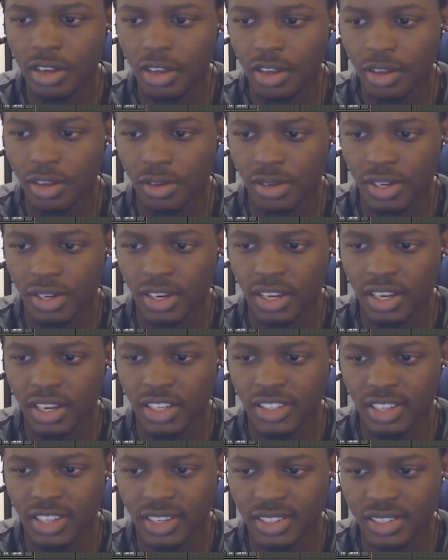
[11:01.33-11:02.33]
you're gonna
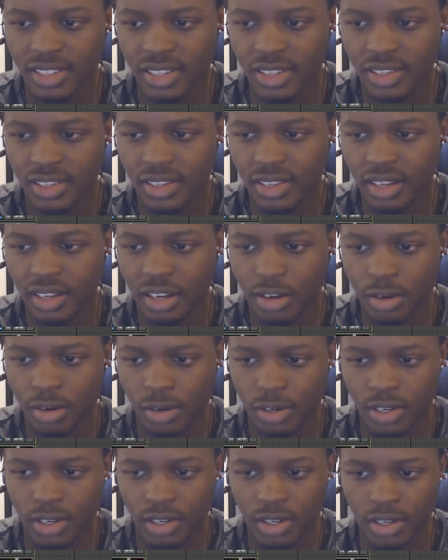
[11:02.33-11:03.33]
adjust it
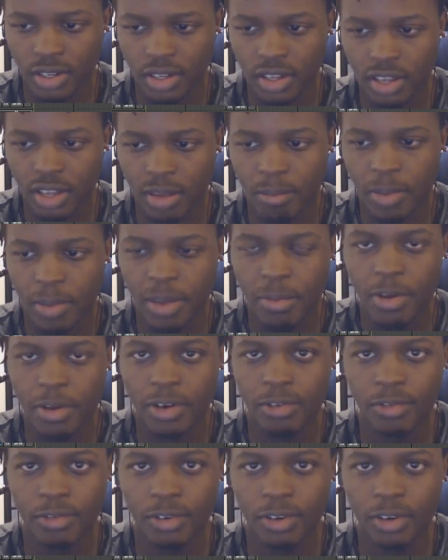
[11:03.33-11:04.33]
accordingly. Maybe your
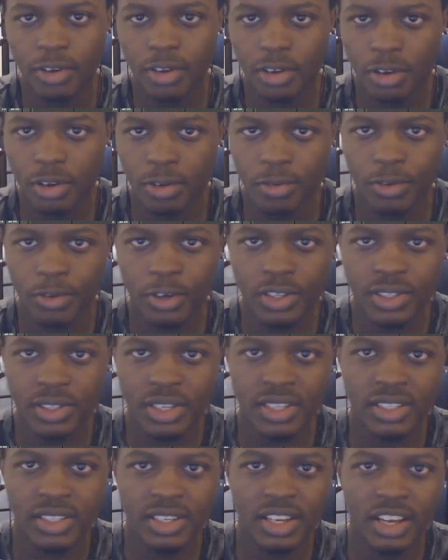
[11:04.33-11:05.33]
voice
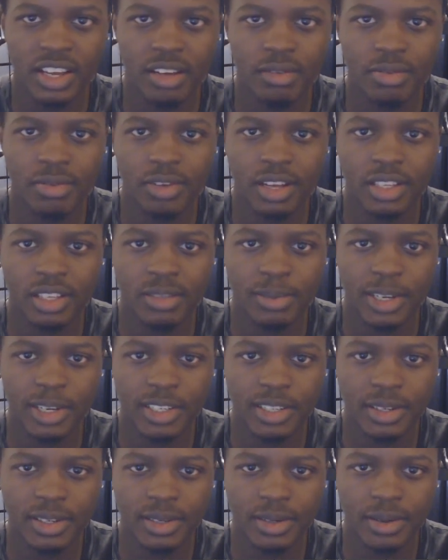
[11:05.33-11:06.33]
doesn't have as
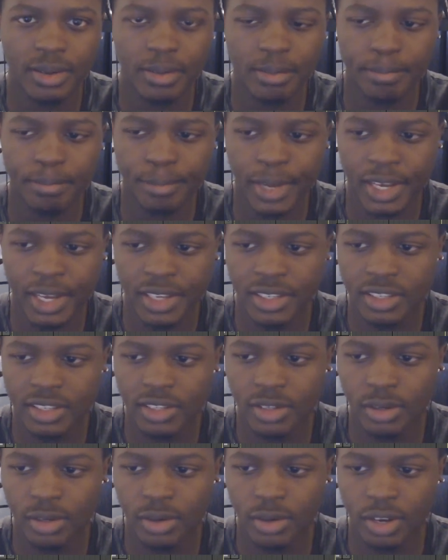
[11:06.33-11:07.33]
much bass, so
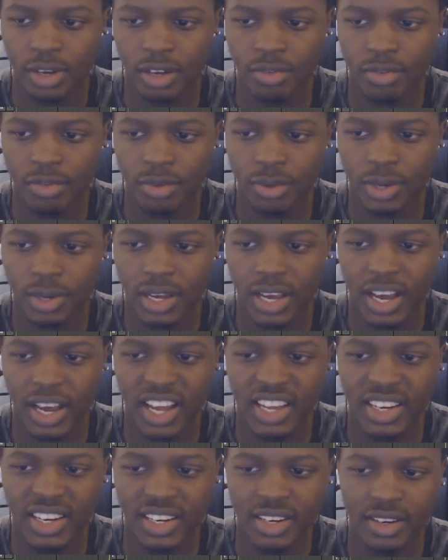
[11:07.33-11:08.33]
you have to add
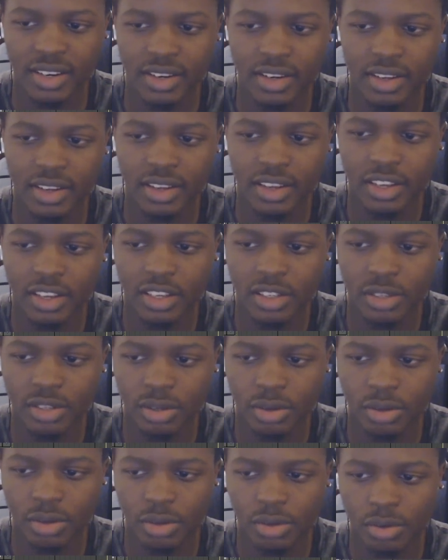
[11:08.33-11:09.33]
in. So
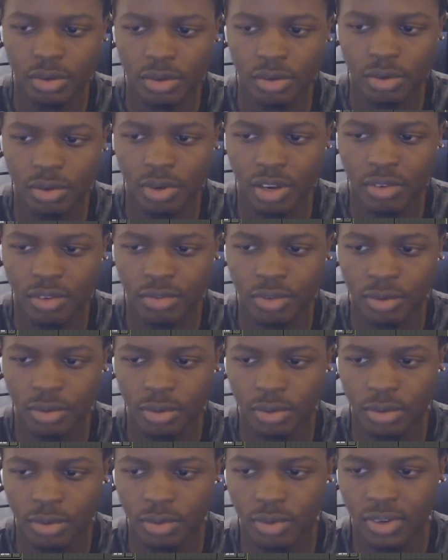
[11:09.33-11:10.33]
you have
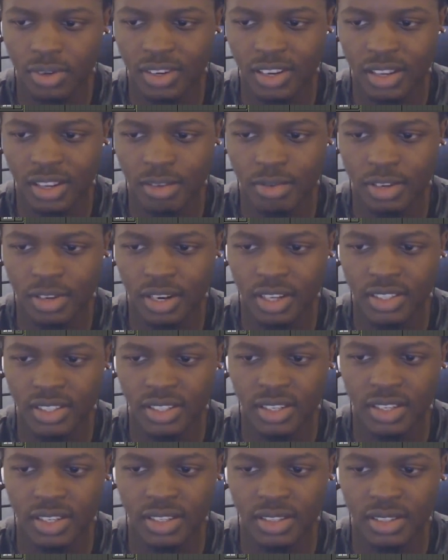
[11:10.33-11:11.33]
to leave it as it
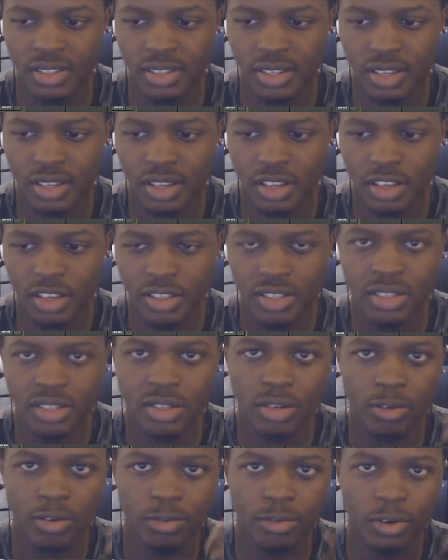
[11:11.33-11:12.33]
is, since your
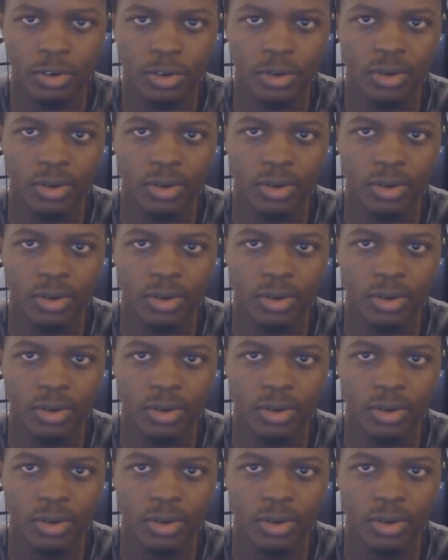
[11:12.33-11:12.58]
vocals